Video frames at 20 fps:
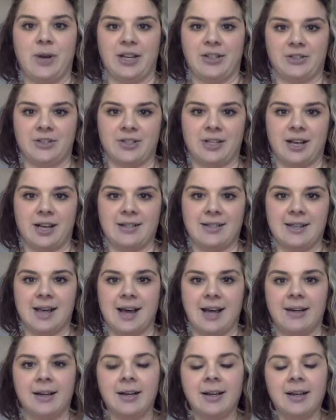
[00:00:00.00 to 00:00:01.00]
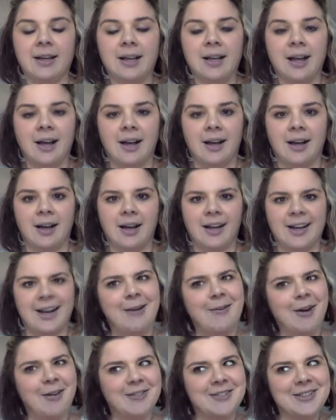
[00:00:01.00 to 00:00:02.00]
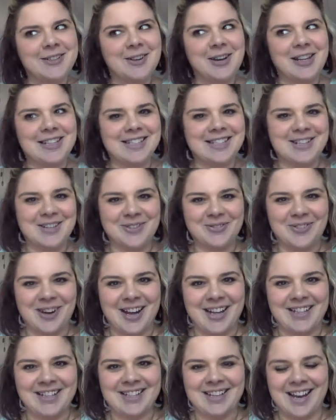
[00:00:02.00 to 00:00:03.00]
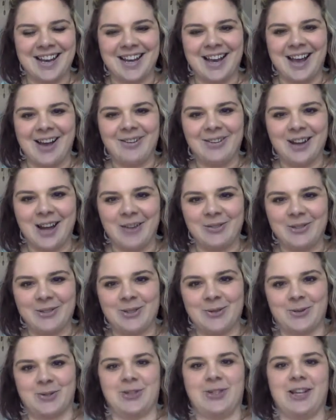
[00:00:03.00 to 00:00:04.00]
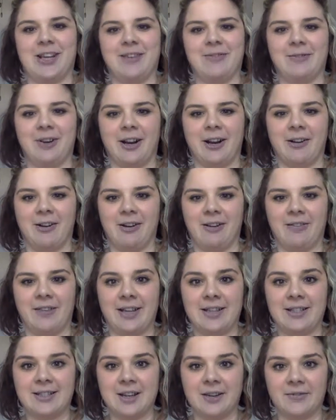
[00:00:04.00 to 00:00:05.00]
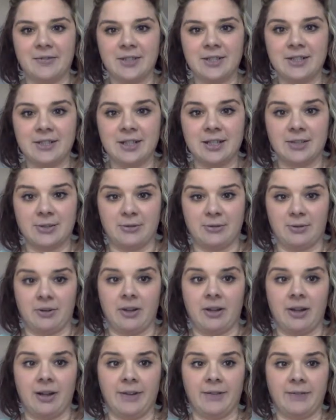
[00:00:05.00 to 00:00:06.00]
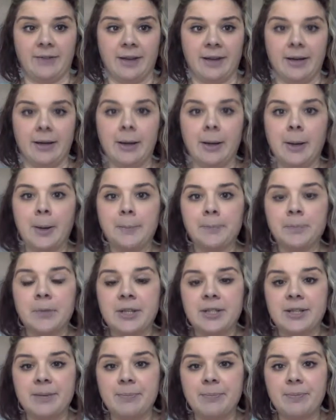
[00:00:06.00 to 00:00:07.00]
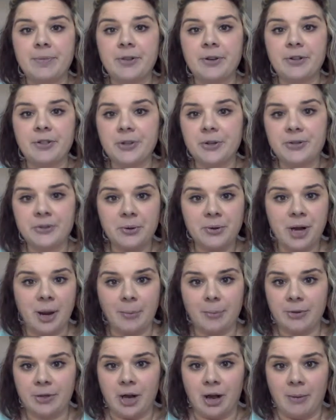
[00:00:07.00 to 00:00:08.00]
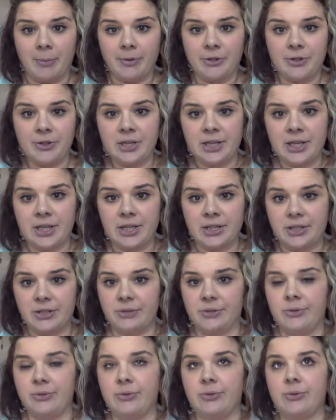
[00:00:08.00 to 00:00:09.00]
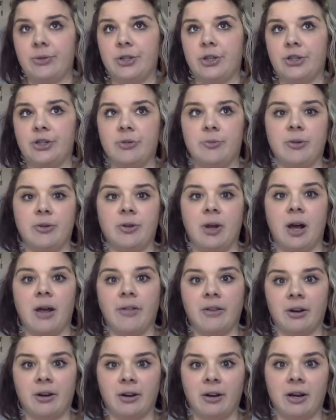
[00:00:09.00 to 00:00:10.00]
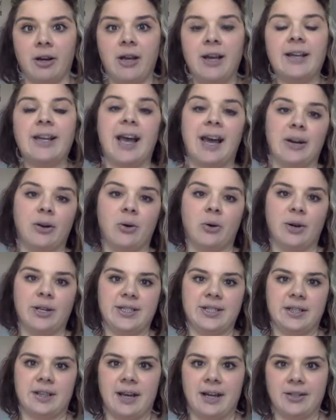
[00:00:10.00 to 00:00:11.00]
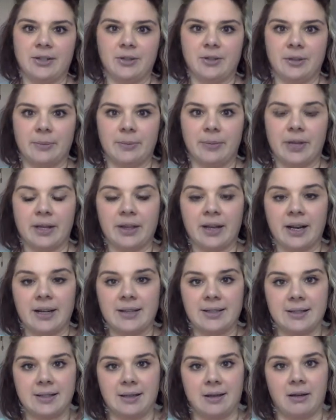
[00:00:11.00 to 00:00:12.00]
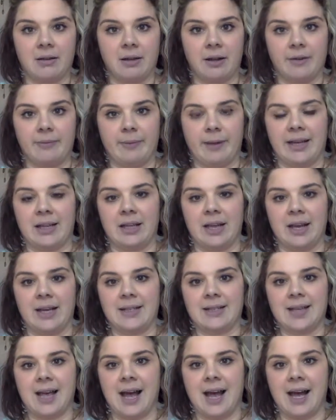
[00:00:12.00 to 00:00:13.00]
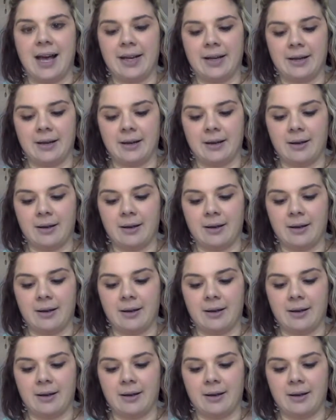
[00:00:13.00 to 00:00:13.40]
exercise that, and how often you get to see your friends and hang out and have a social life, right? All of that stuff is a lot of fun. So there's also an opportunity to contribute other categories to that. So something that I see a lot of my clients add